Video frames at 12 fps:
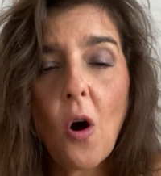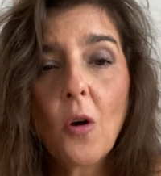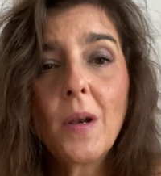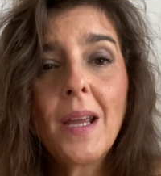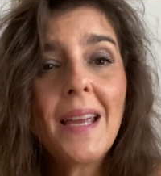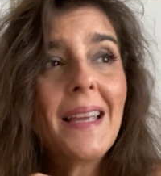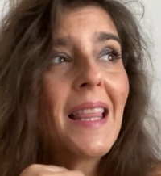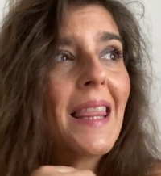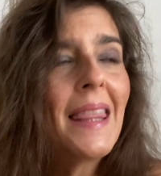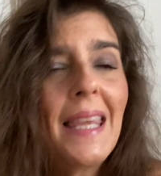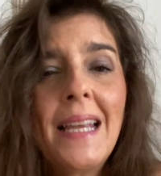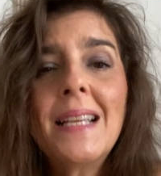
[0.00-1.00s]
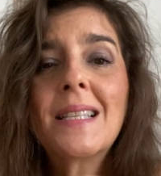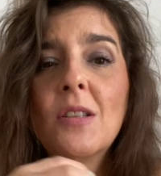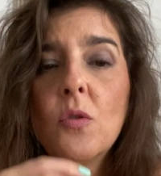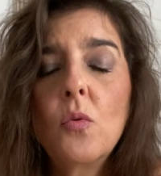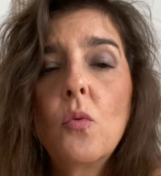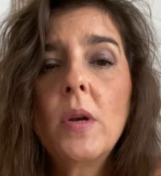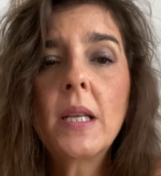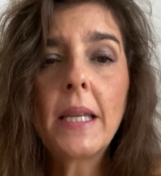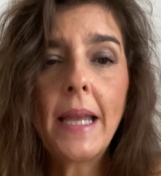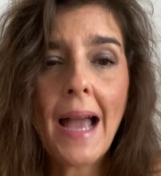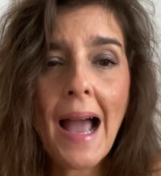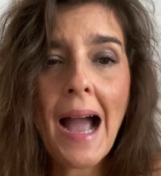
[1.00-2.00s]
on things
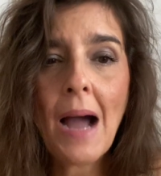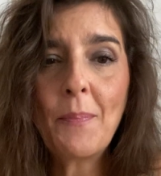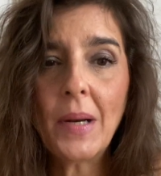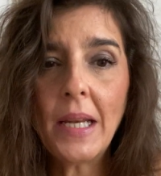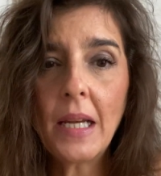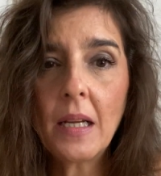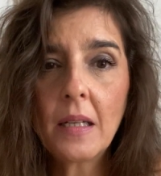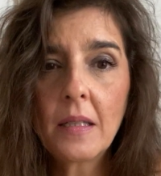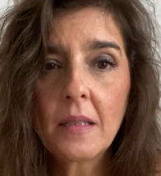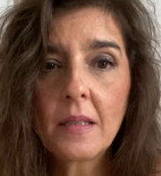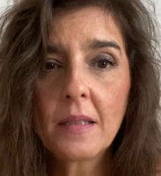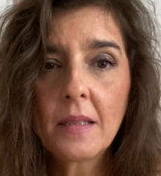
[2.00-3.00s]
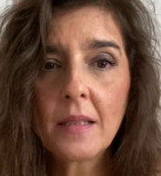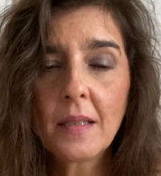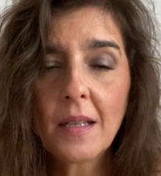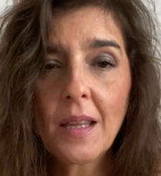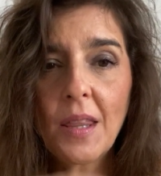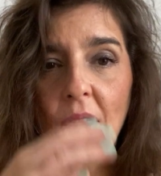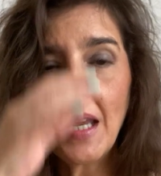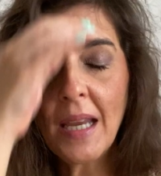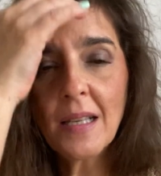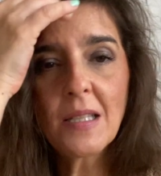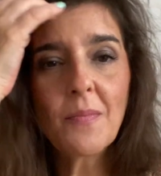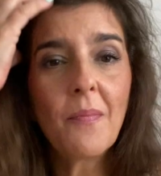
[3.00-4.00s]
really happening,
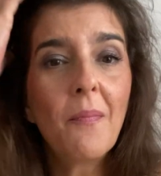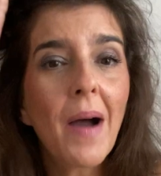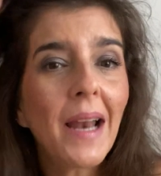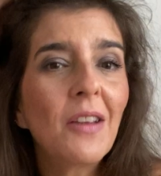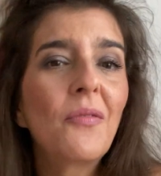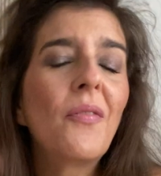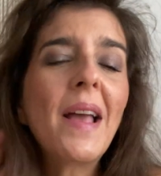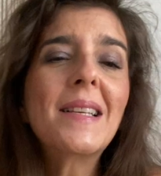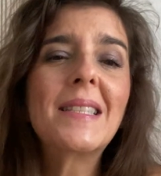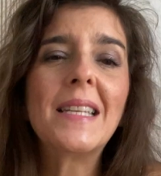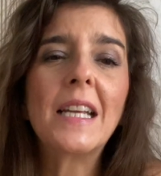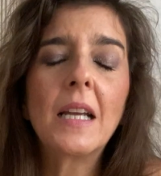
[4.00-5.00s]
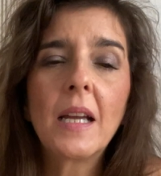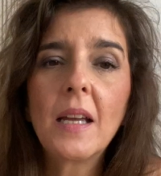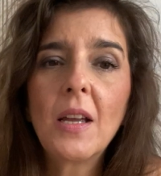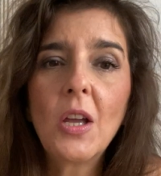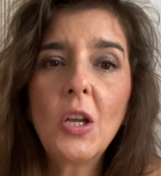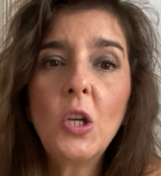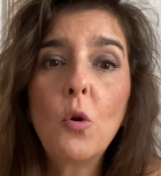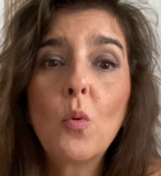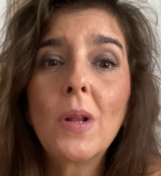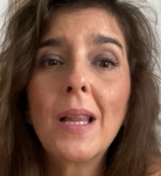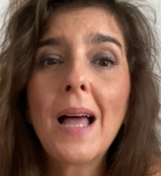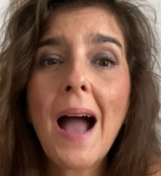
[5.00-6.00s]
things manifesting. You
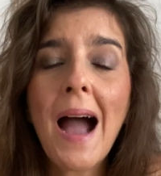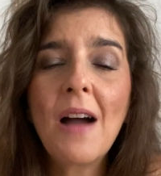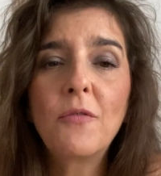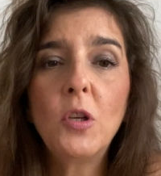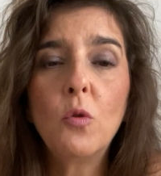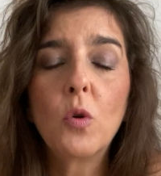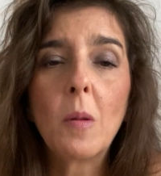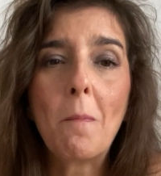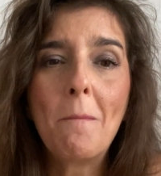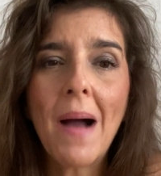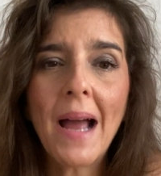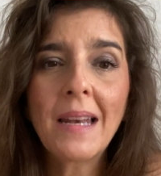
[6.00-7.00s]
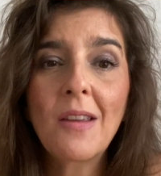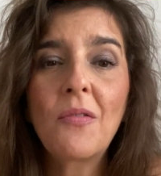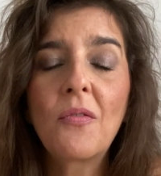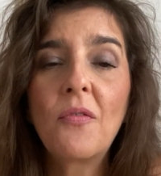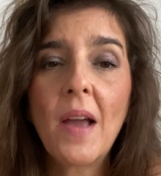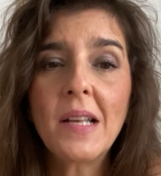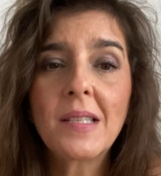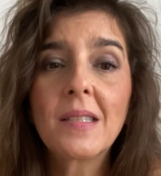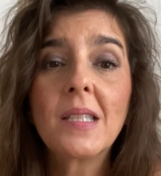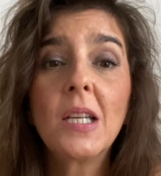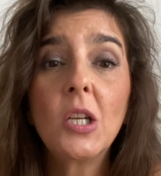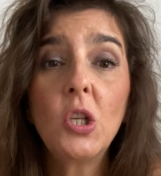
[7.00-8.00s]
will
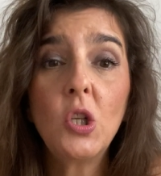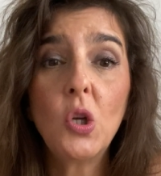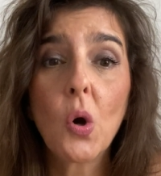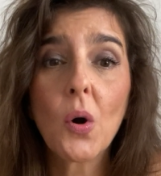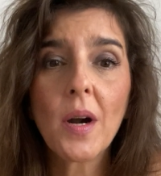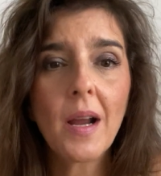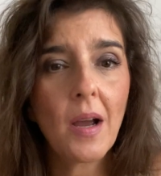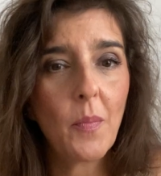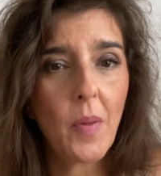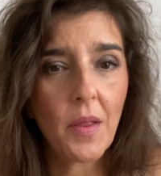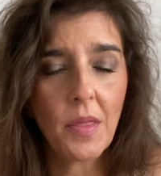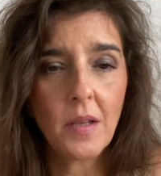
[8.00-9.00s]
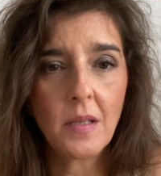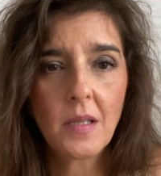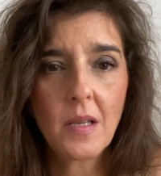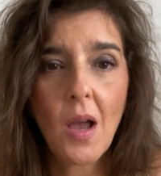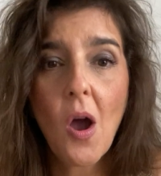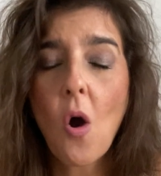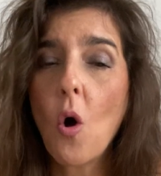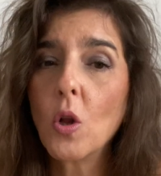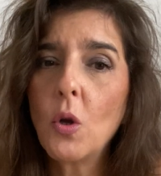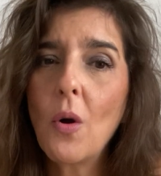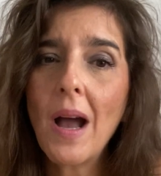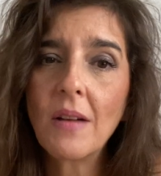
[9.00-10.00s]
manifest your abundance. All
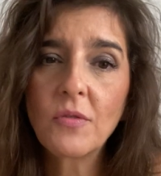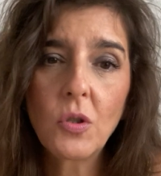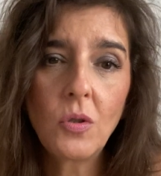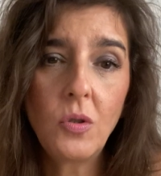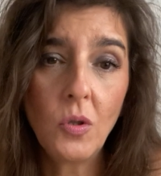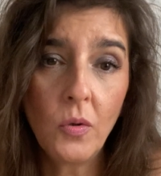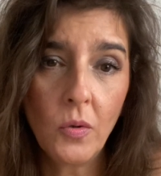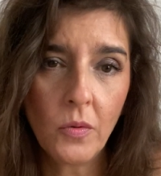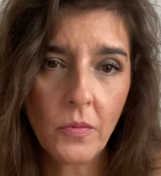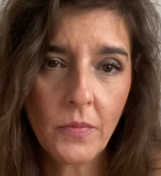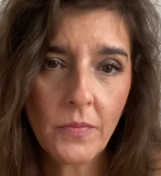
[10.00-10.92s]
you have to do